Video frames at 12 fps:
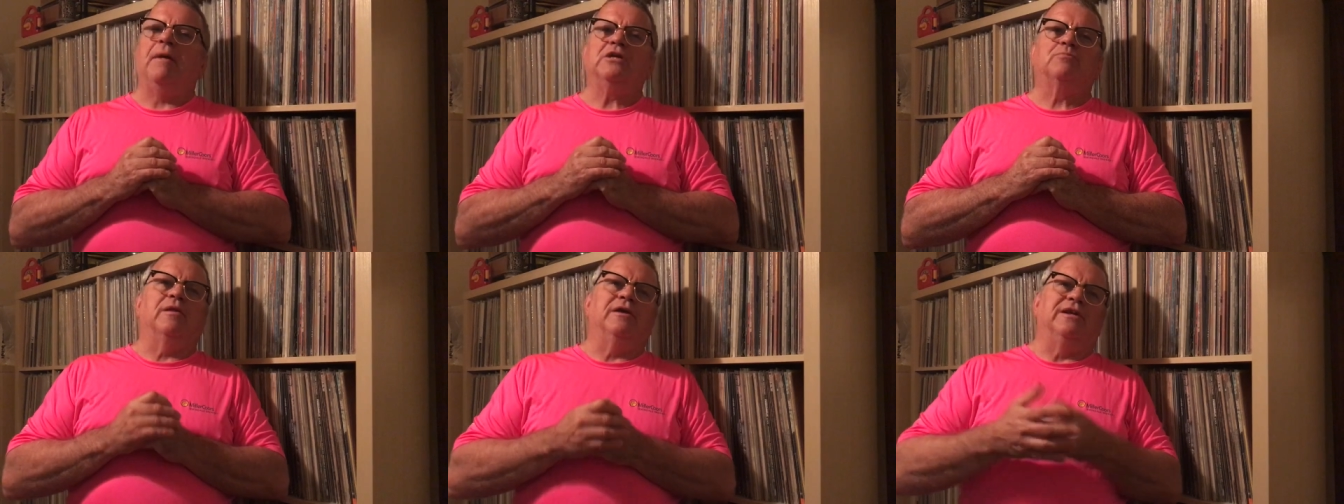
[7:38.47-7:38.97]
a
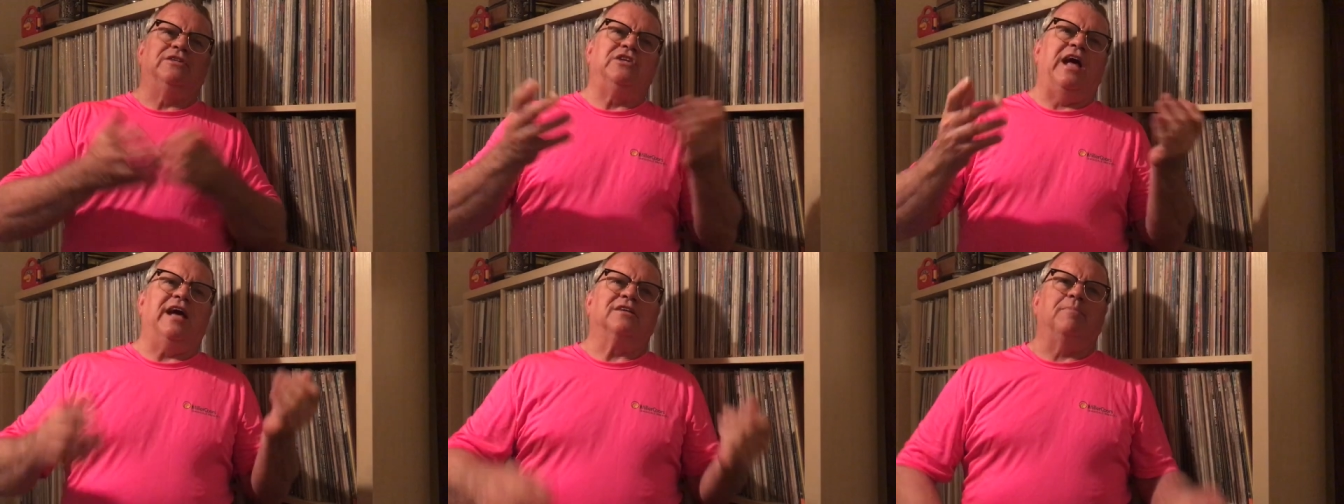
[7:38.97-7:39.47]
bass player in a
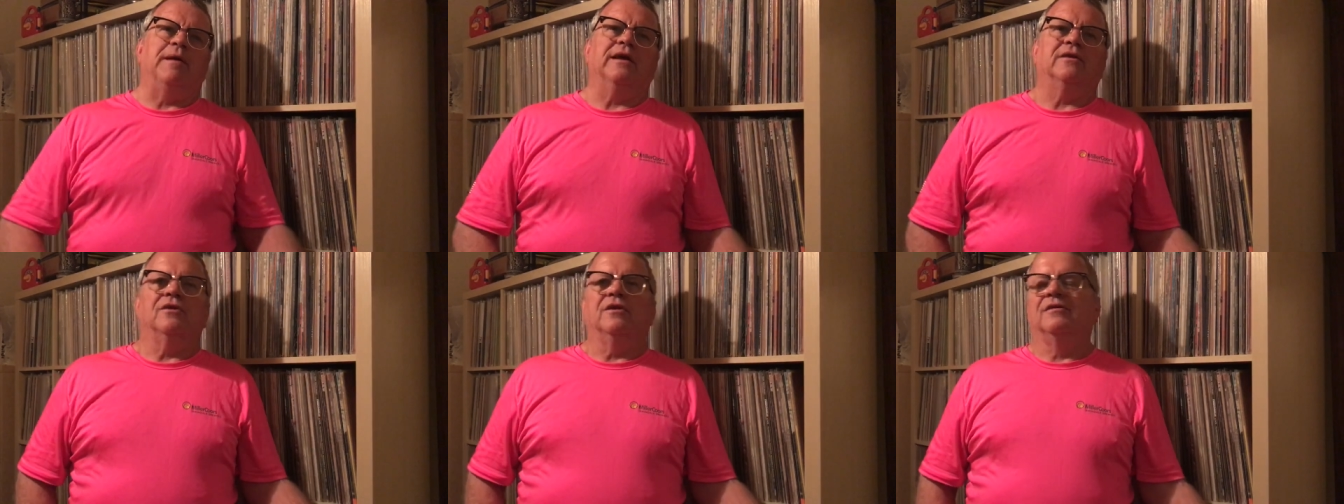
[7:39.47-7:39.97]
jazz
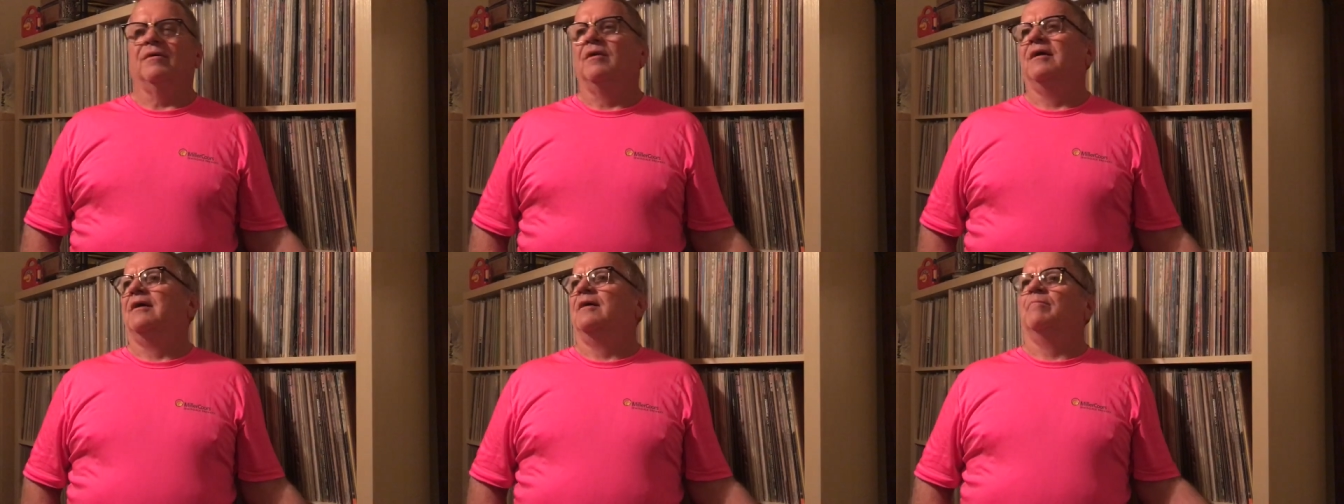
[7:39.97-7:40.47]
band
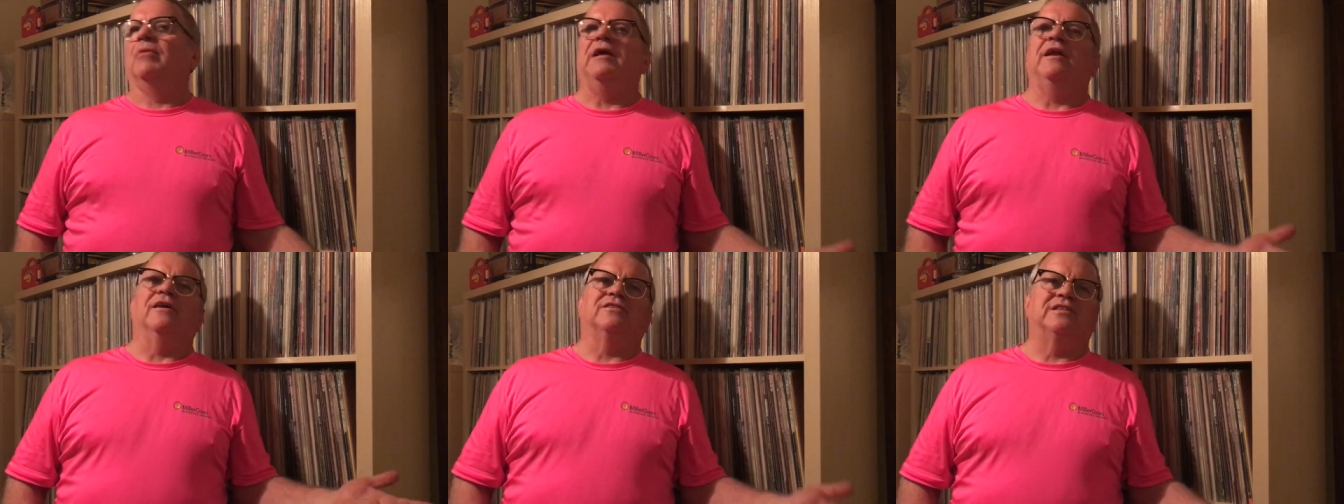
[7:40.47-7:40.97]

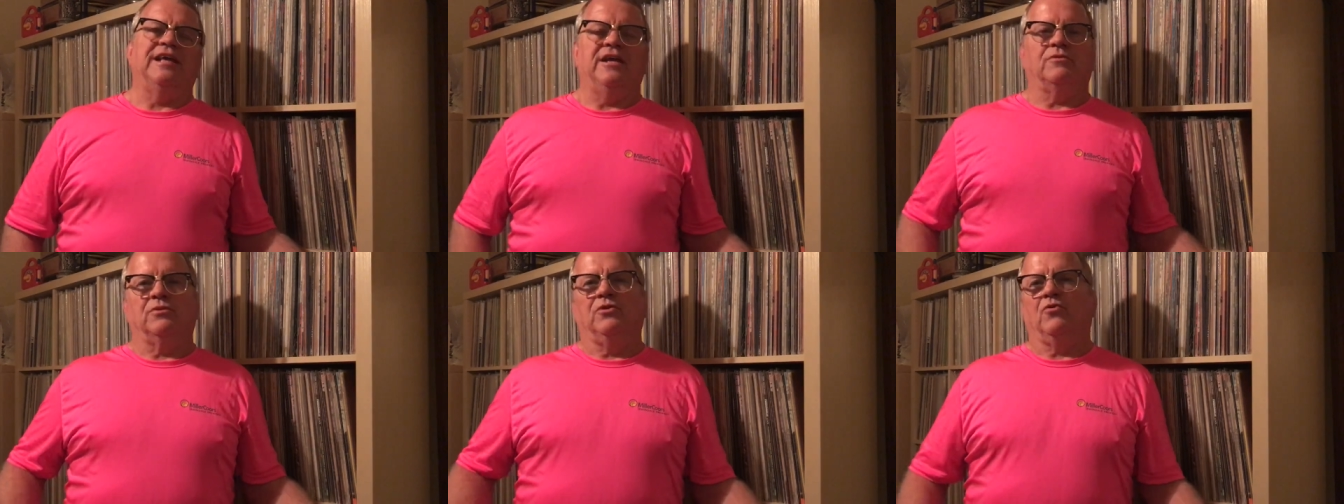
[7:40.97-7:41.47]
playing on
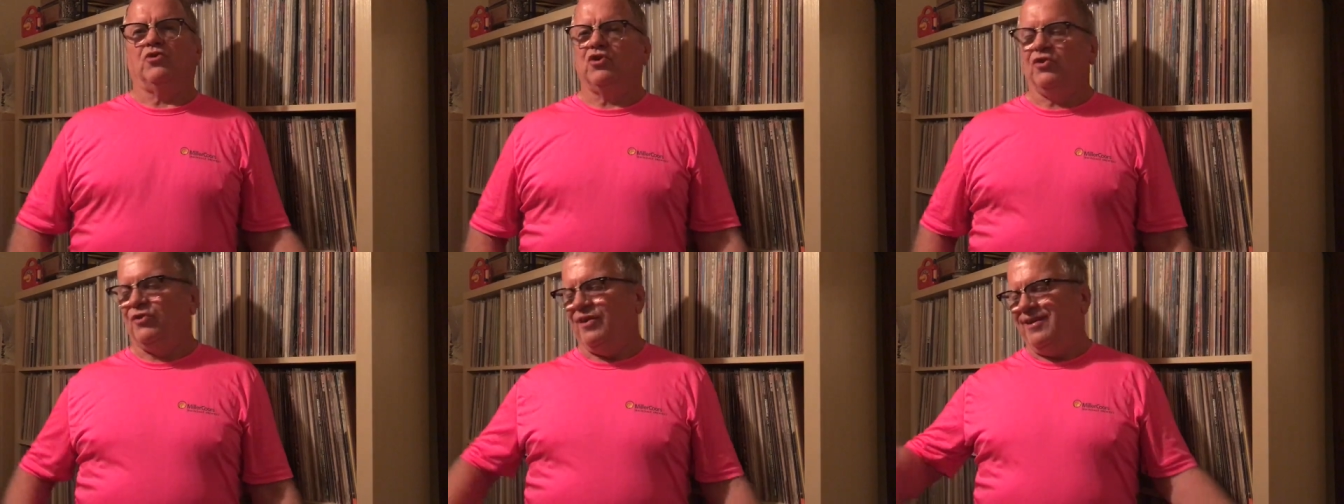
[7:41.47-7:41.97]
stage with no
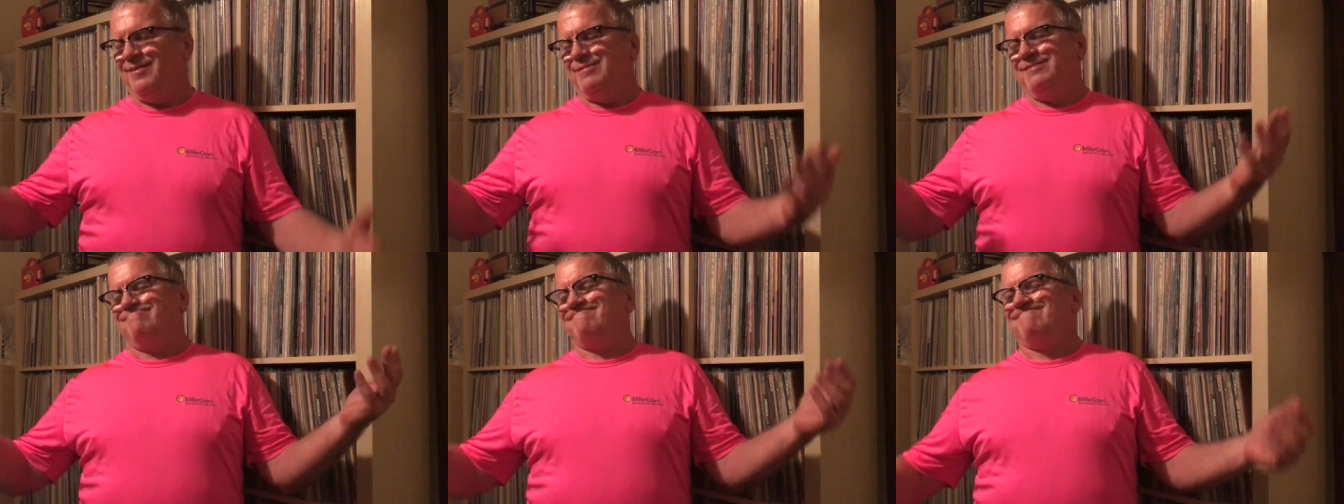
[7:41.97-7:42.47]
shirt on, I
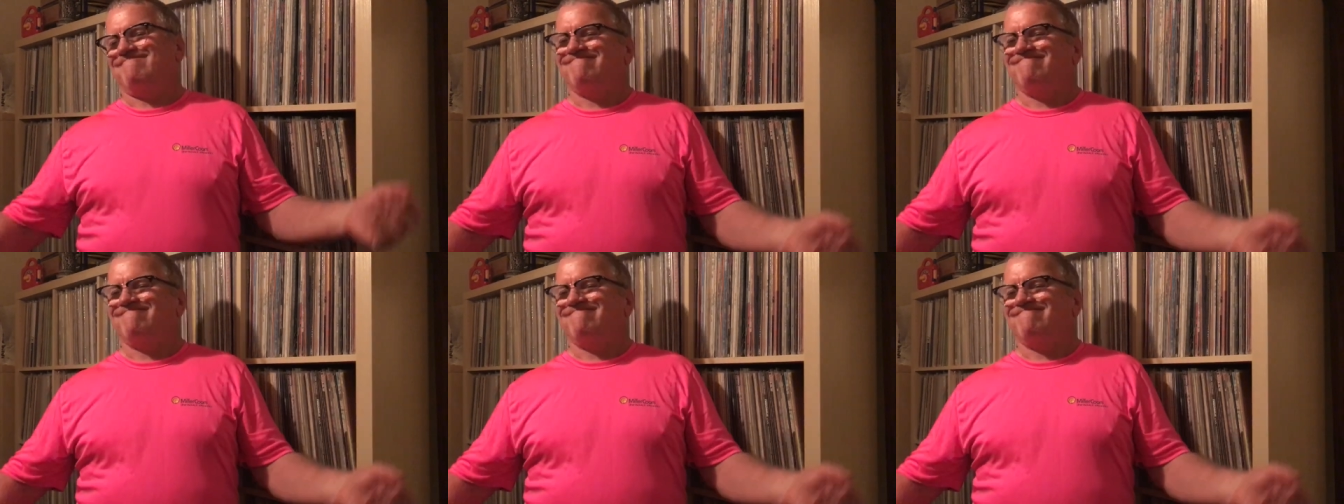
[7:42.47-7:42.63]
mean,